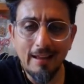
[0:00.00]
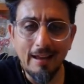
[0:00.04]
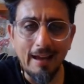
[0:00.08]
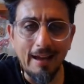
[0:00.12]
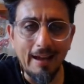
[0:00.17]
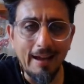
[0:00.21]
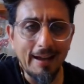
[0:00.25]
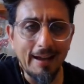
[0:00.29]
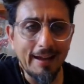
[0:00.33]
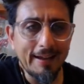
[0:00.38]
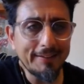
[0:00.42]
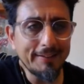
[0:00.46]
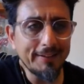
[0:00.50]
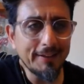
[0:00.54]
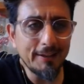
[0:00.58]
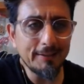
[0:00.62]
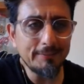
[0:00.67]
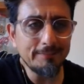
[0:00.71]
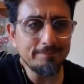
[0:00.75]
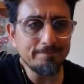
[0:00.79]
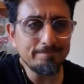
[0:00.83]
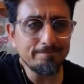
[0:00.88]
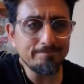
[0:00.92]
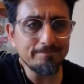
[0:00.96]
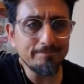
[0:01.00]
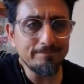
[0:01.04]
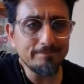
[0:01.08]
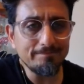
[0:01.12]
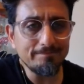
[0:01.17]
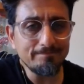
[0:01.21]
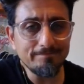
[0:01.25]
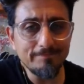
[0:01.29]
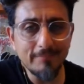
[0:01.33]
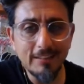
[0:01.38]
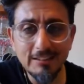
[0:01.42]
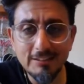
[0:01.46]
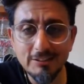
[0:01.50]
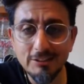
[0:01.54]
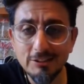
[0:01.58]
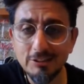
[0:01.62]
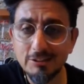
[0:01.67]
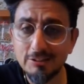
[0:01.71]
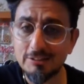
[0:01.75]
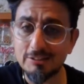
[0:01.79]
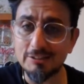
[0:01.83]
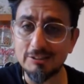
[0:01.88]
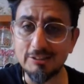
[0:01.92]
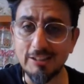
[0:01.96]
And it's
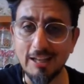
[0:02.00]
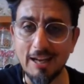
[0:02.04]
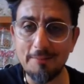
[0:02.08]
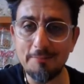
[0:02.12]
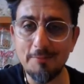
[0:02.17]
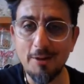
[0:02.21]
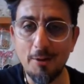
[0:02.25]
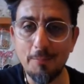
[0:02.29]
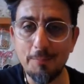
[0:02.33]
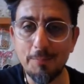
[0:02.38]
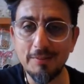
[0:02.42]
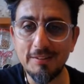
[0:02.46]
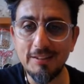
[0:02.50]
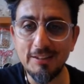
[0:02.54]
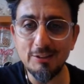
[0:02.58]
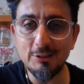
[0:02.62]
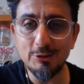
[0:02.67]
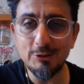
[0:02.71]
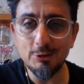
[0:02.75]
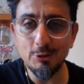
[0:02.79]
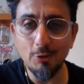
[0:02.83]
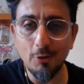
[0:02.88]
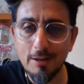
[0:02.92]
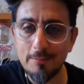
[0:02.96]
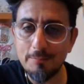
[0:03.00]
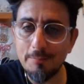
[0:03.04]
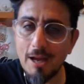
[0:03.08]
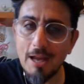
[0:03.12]
just a shame nobody's joined.